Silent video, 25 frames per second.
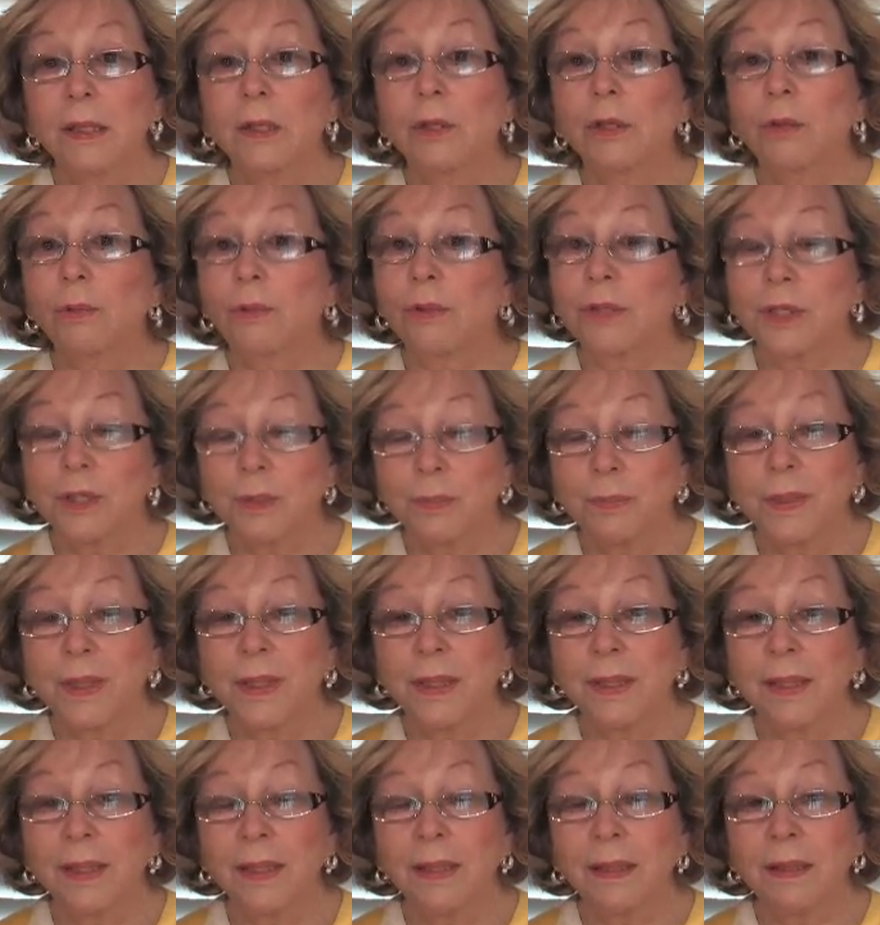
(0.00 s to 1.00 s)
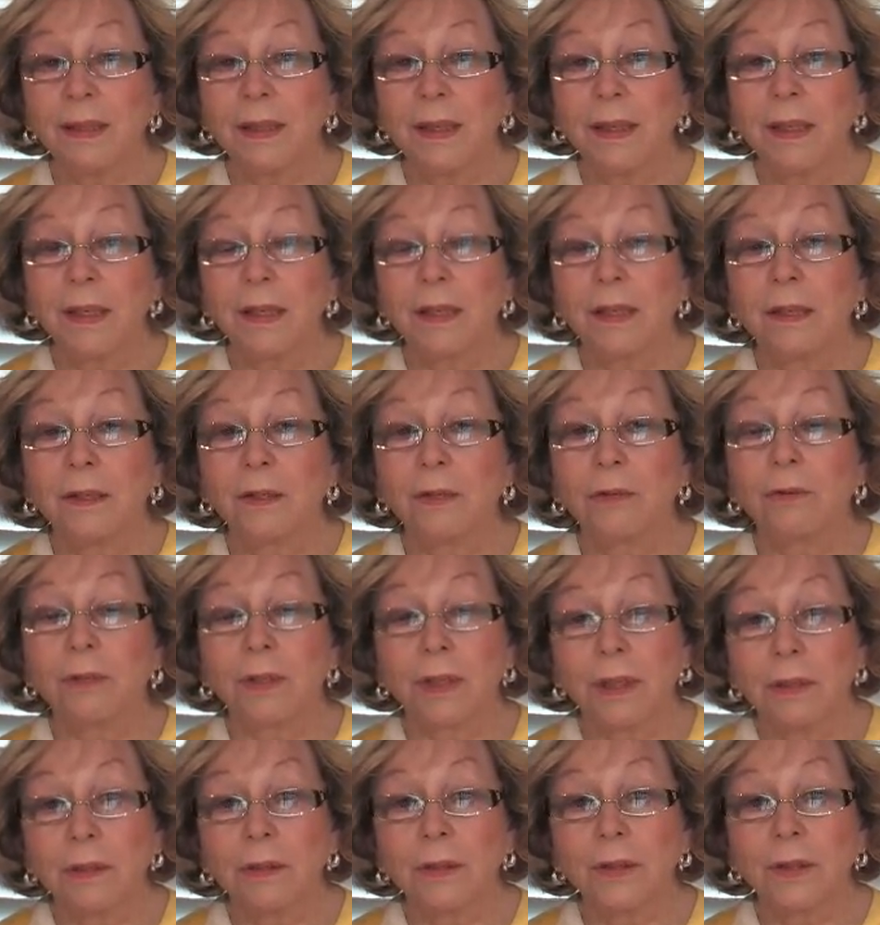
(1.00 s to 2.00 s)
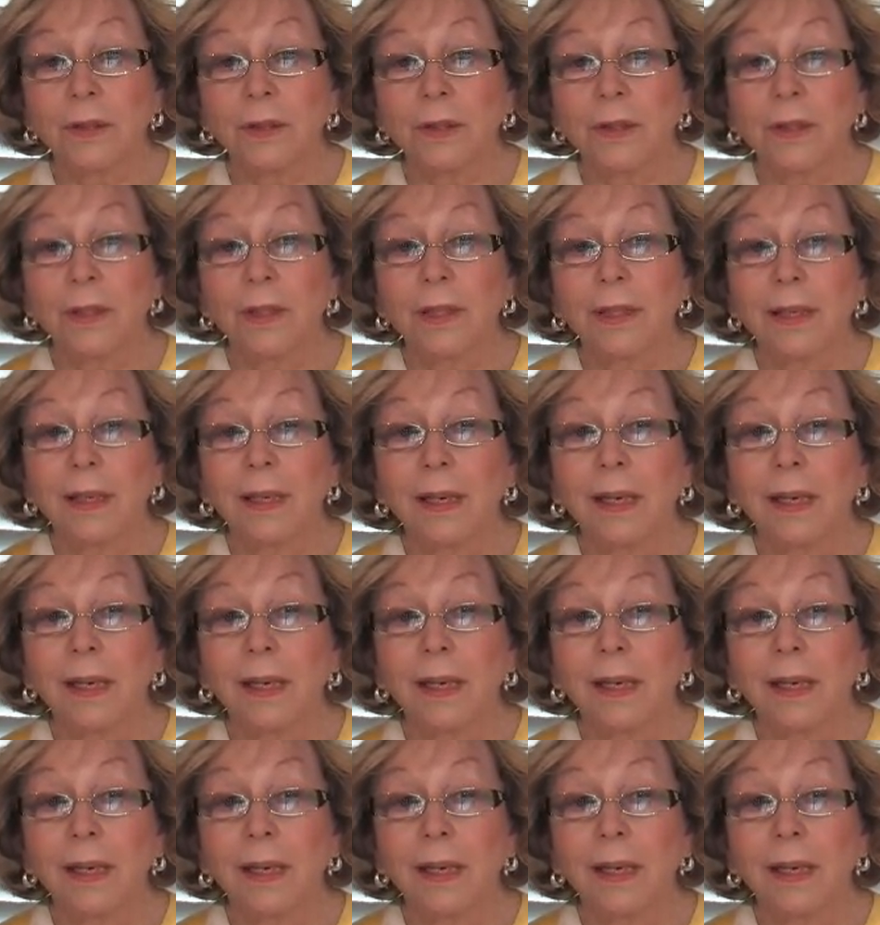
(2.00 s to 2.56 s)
you were speeding, you killed her.